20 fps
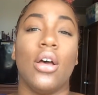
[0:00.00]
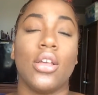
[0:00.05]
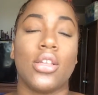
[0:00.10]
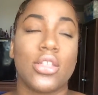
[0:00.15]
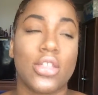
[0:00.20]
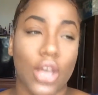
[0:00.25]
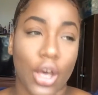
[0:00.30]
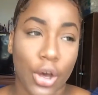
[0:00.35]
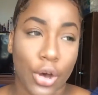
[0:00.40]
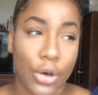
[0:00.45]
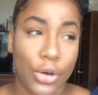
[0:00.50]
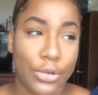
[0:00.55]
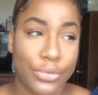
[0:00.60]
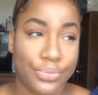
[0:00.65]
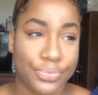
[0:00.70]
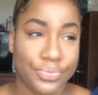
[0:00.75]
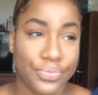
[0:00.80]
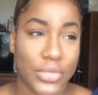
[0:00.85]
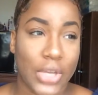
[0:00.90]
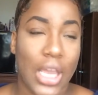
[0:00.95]

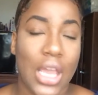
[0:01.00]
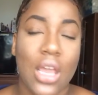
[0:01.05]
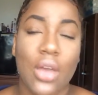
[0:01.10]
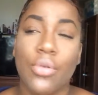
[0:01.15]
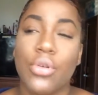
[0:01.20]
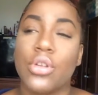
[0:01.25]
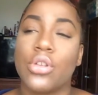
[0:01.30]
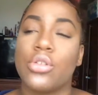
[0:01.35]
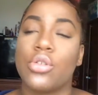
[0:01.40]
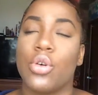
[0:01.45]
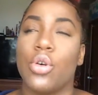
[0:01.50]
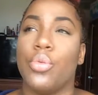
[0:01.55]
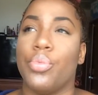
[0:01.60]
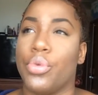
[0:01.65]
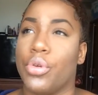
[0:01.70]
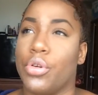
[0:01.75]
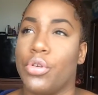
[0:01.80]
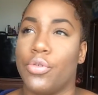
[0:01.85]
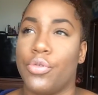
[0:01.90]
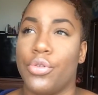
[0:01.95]
So he was so
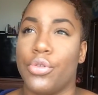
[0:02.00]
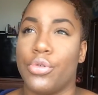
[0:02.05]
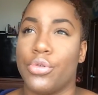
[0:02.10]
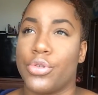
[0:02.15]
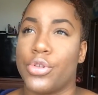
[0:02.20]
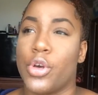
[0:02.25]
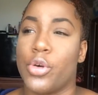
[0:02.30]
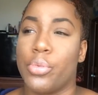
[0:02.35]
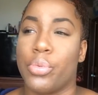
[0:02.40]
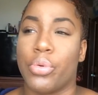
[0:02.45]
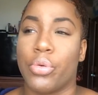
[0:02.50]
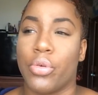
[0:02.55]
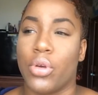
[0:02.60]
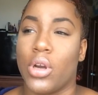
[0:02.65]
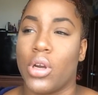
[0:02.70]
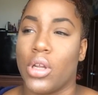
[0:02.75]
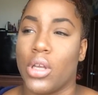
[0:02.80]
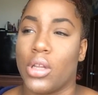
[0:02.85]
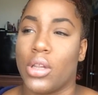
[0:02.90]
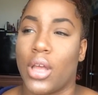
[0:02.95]
beautiful, so
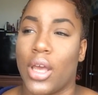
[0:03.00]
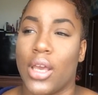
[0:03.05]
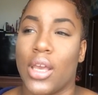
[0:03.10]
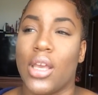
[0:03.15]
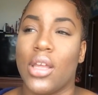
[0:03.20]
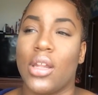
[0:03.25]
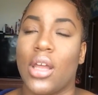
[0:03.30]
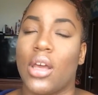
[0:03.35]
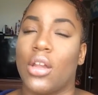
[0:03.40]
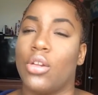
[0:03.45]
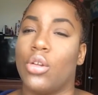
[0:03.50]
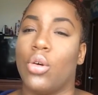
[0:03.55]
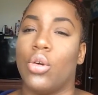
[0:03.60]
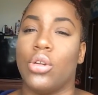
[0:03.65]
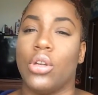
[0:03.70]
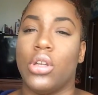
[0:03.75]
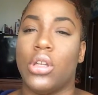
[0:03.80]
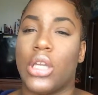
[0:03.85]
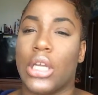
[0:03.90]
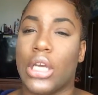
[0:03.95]
pretty. Like he like a
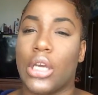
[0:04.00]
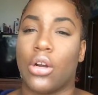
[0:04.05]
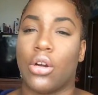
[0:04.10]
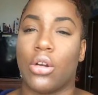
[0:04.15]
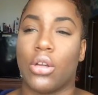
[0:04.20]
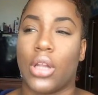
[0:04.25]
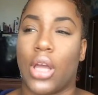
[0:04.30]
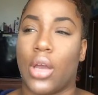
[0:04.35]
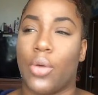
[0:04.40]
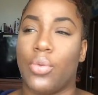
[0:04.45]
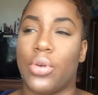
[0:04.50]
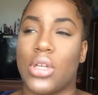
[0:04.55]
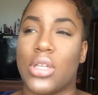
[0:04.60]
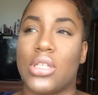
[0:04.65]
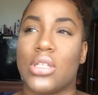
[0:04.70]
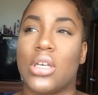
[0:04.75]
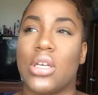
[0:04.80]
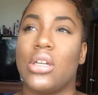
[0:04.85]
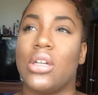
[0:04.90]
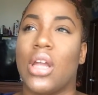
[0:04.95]
little deer. Like when the
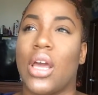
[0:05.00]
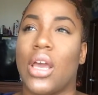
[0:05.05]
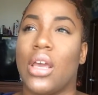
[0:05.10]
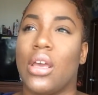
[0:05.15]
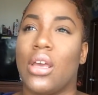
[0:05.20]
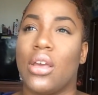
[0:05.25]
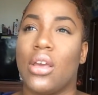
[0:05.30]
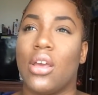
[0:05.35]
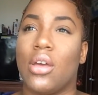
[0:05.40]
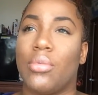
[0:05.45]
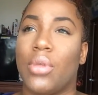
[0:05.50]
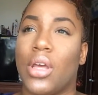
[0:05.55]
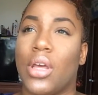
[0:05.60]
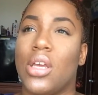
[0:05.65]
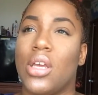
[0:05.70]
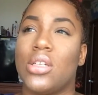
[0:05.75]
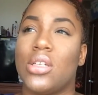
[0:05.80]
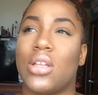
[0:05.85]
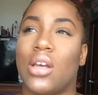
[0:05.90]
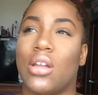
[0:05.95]
sunlight hit him, like
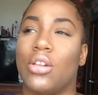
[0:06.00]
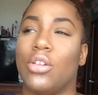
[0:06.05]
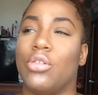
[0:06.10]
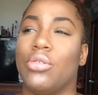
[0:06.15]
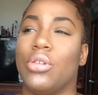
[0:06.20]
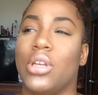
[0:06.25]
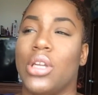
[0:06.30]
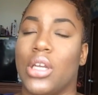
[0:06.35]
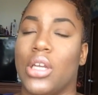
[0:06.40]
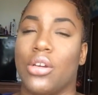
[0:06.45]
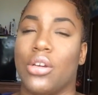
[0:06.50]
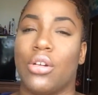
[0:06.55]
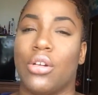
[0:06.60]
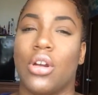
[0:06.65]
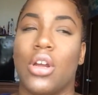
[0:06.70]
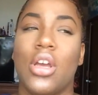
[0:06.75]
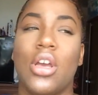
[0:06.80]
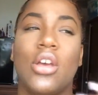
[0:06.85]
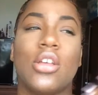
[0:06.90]
he just like a little deer.